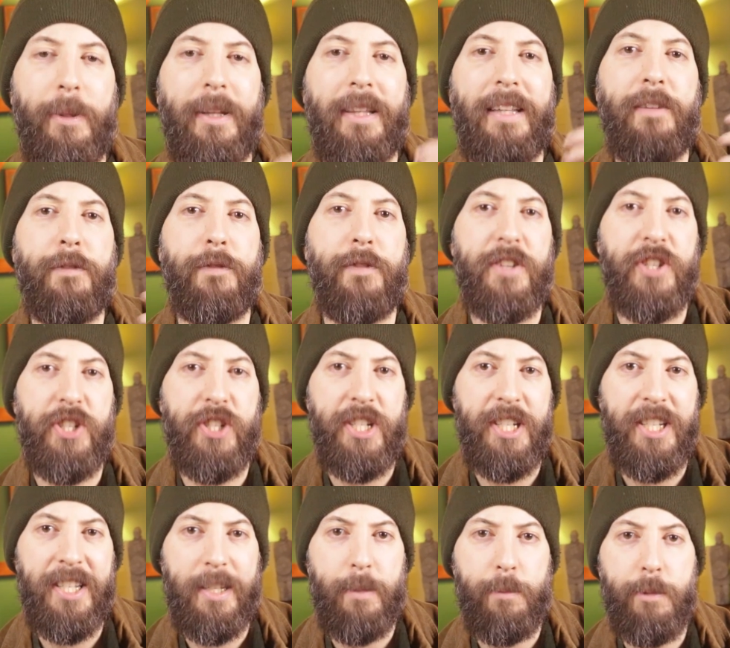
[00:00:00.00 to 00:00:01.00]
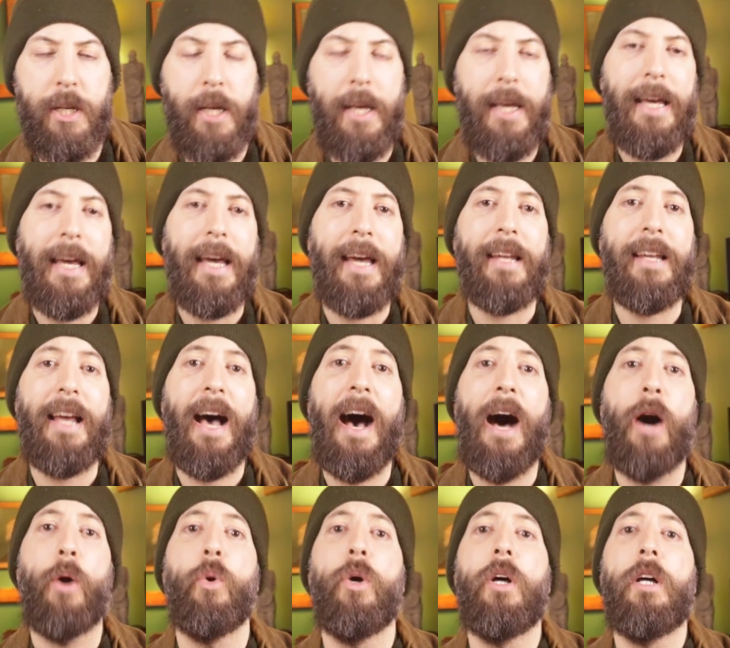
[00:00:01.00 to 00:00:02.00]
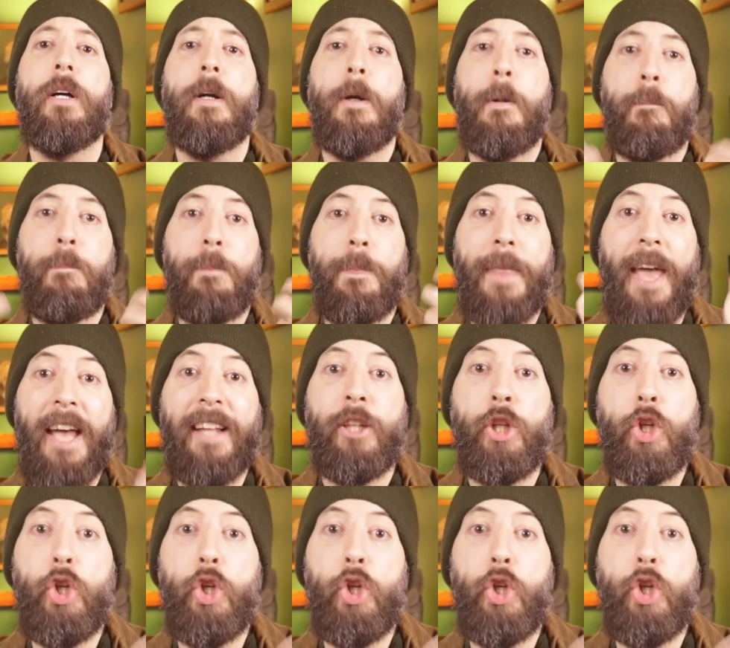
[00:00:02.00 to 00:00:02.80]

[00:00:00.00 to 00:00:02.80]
belief systems and how that